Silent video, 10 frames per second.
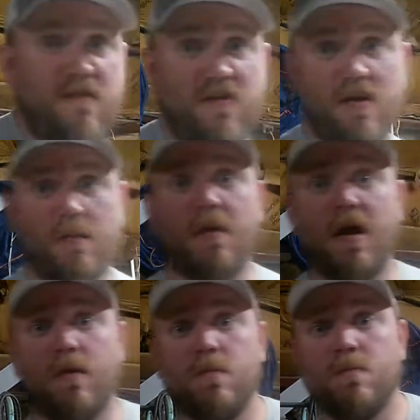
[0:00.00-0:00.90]
Check them
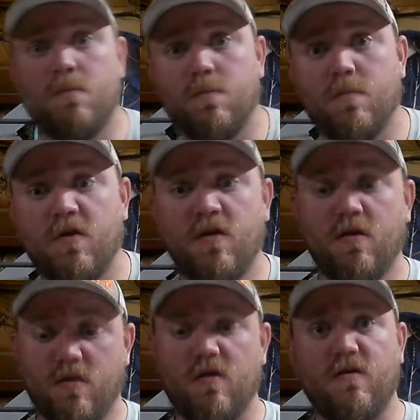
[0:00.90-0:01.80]
out.
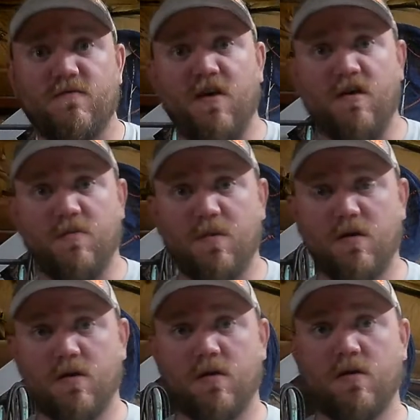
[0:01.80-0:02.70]
They're on
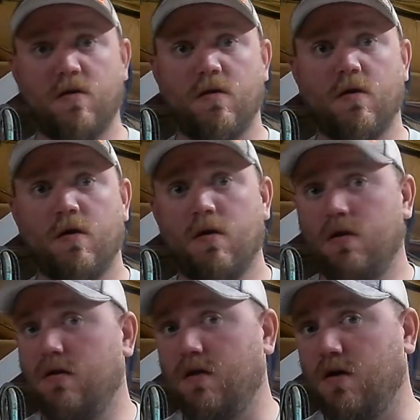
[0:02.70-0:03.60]
Facebook,
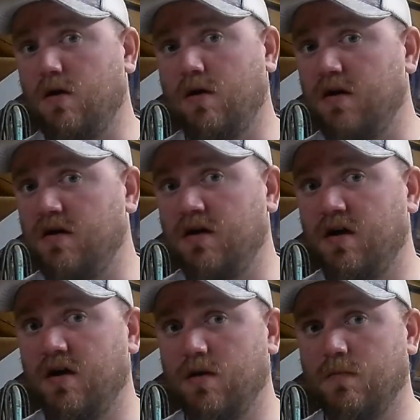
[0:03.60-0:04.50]
they're on the
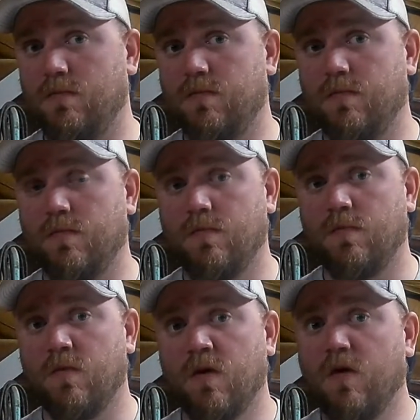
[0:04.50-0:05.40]
internet,
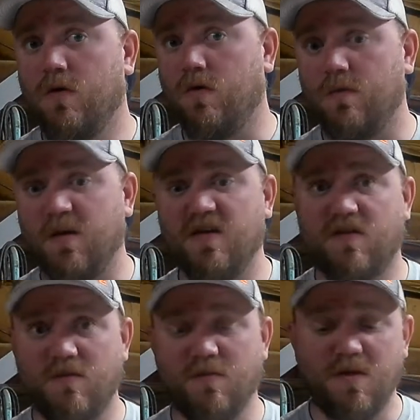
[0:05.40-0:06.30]
or
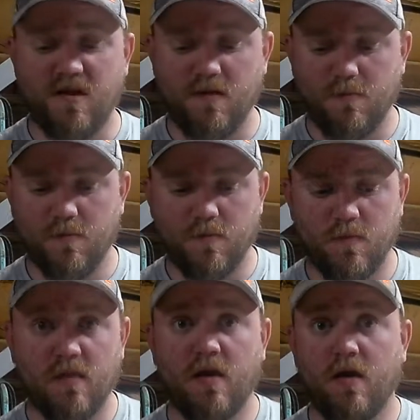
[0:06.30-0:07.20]
message me,
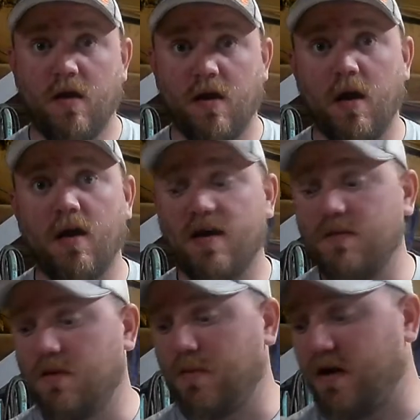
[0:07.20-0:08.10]
and I'll give
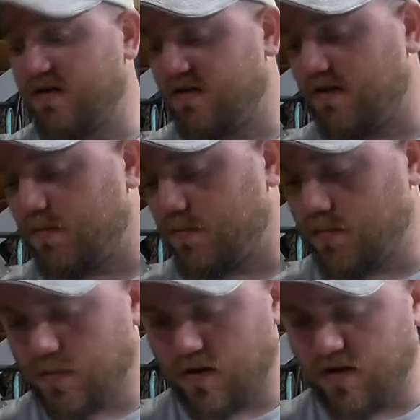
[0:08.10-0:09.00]
you the prices of them.
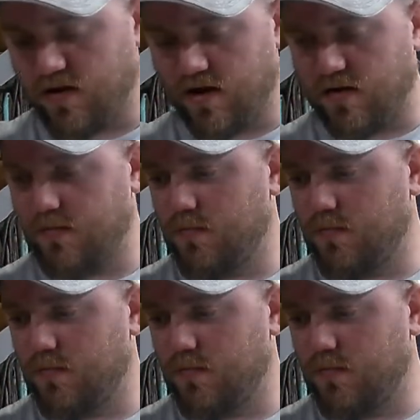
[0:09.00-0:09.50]
Okay.